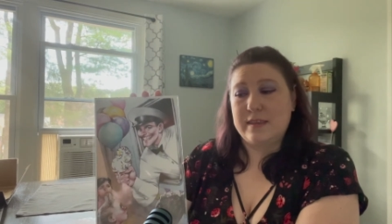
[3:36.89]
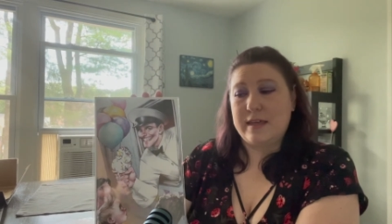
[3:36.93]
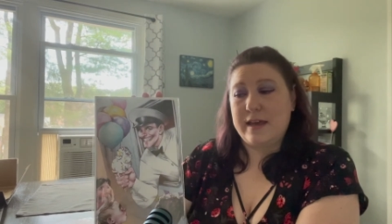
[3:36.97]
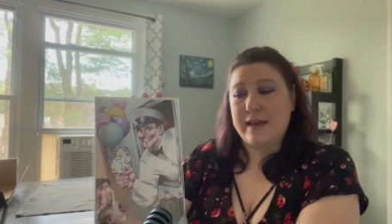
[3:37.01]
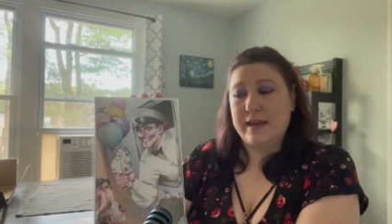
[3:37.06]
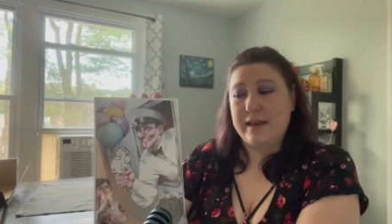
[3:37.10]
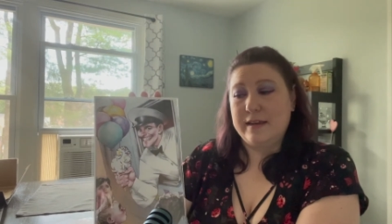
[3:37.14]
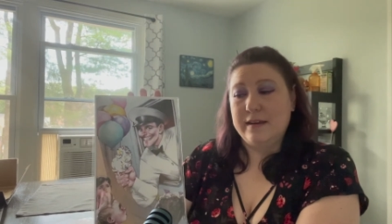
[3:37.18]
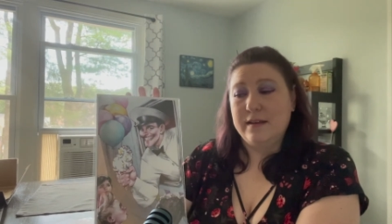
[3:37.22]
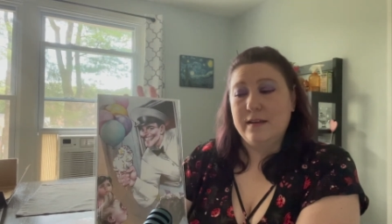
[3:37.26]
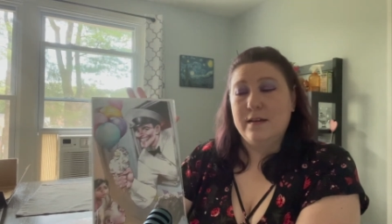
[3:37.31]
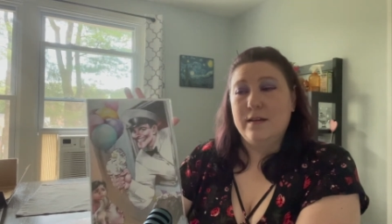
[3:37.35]

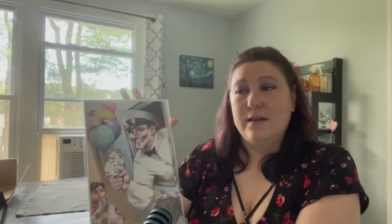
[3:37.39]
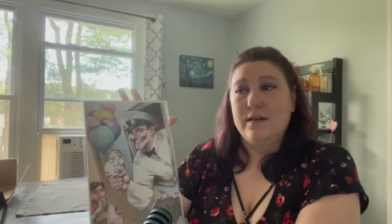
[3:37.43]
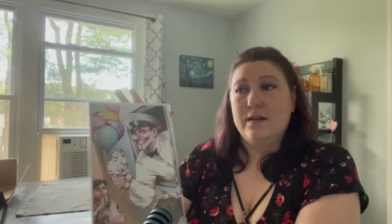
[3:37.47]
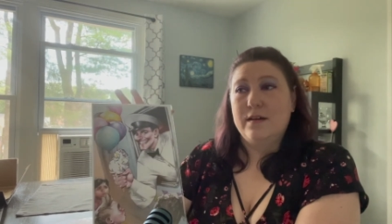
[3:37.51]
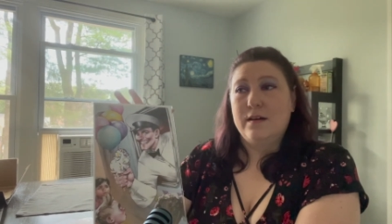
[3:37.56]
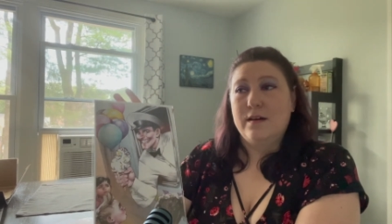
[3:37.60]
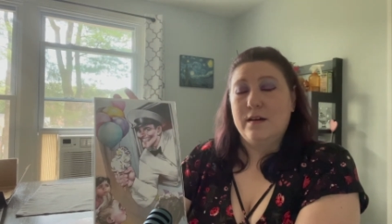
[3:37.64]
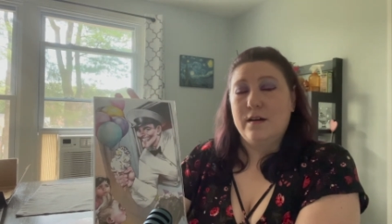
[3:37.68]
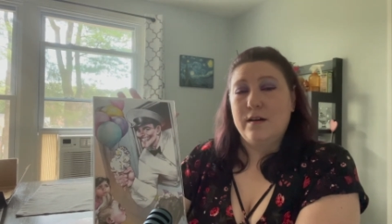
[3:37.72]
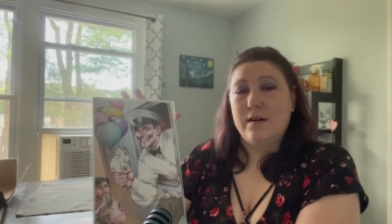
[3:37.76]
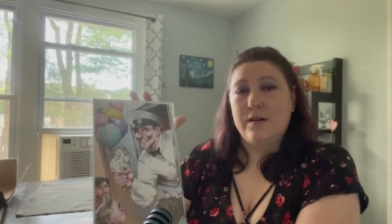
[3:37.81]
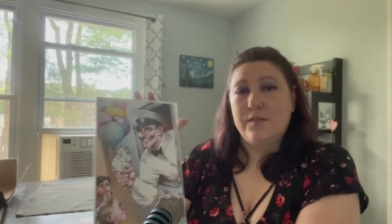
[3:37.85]
that
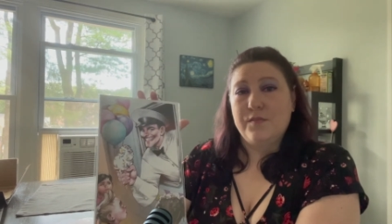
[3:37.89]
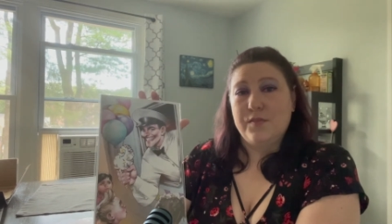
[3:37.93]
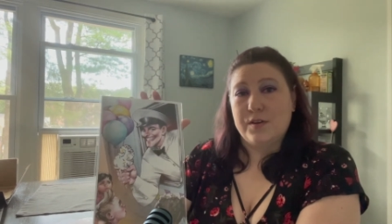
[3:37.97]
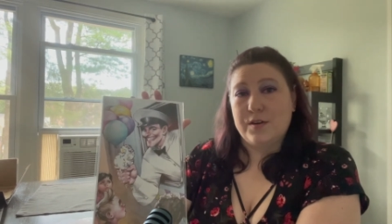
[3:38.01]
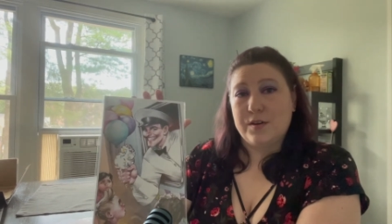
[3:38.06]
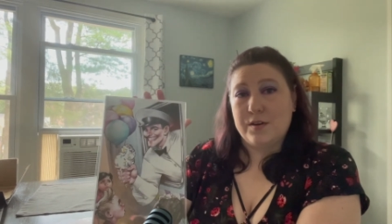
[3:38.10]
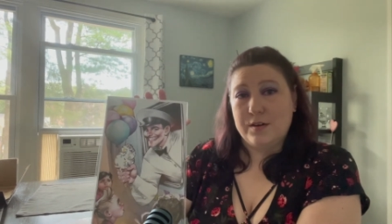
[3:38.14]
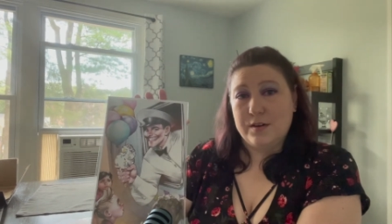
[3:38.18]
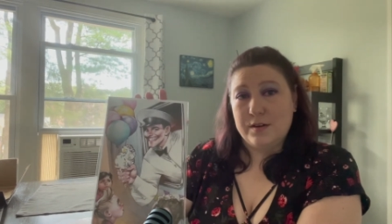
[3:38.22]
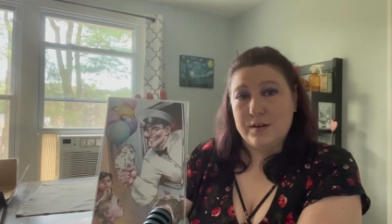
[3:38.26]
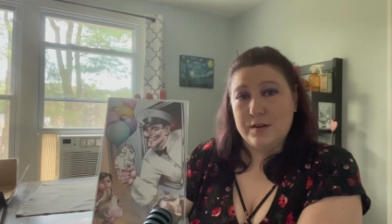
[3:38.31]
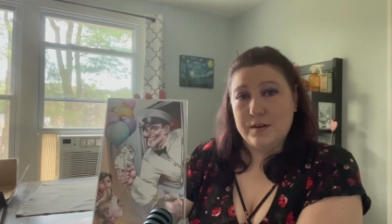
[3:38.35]
on the
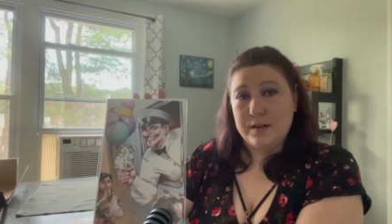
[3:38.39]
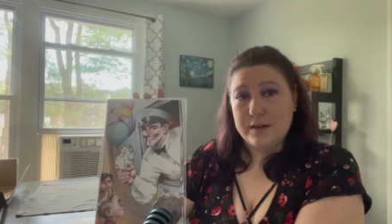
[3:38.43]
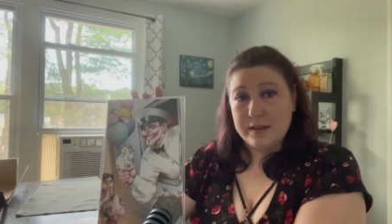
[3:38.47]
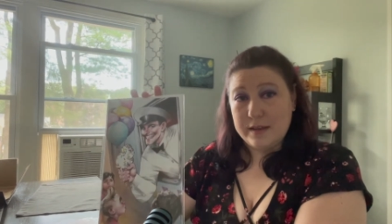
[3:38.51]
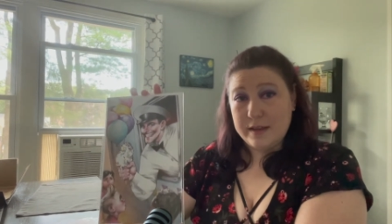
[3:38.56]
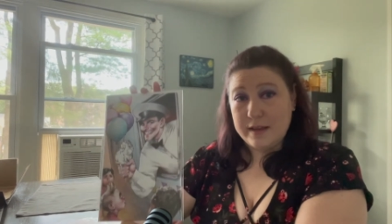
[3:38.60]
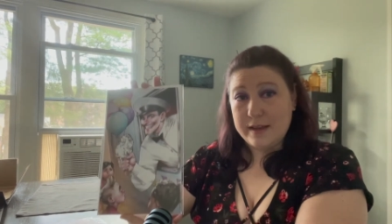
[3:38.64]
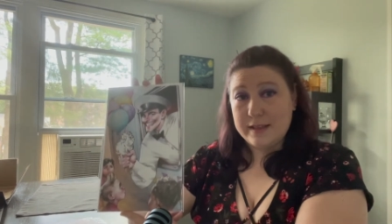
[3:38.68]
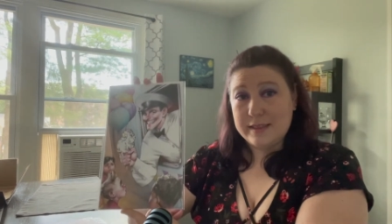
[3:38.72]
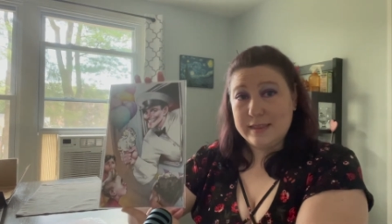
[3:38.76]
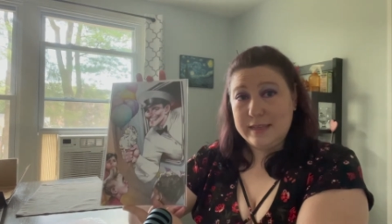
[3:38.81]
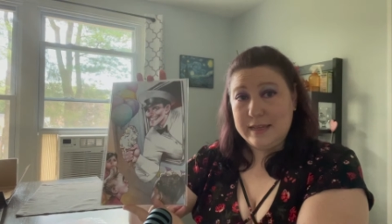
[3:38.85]
card
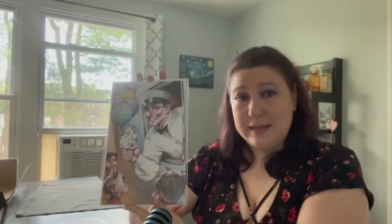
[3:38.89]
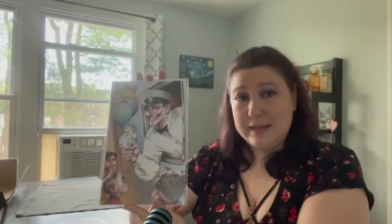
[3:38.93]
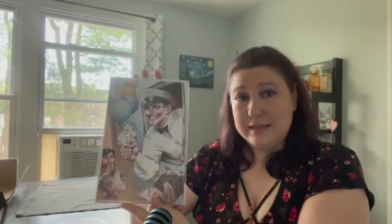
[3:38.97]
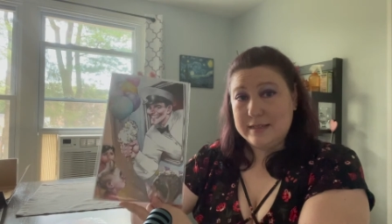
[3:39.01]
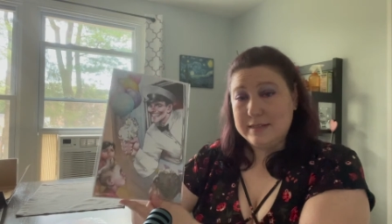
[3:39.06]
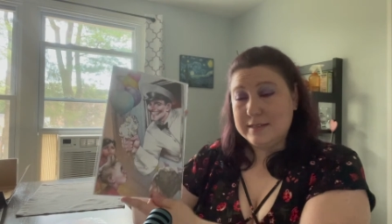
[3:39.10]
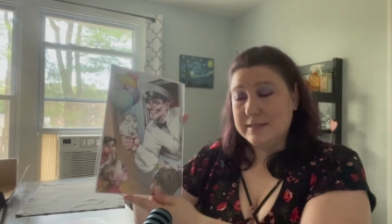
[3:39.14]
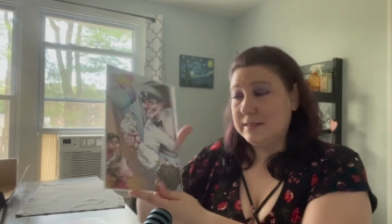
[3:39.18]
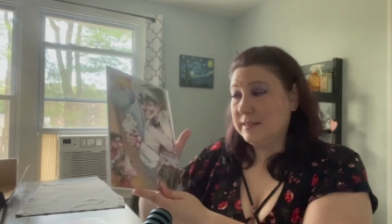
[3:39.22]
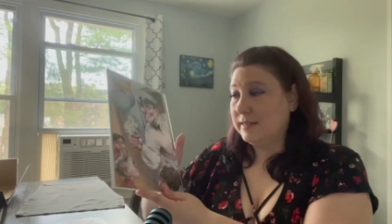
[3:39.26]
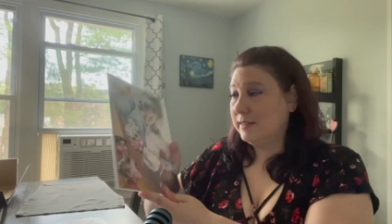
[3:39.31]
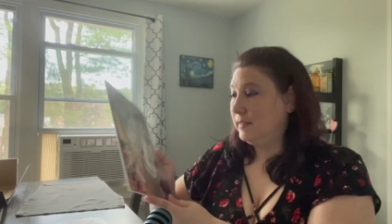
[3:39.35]
at the
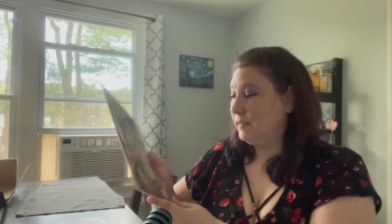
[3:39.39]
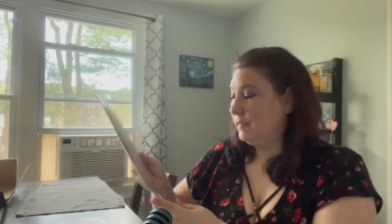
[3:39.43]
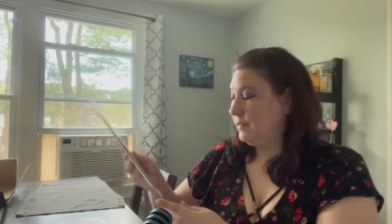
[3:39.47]
end.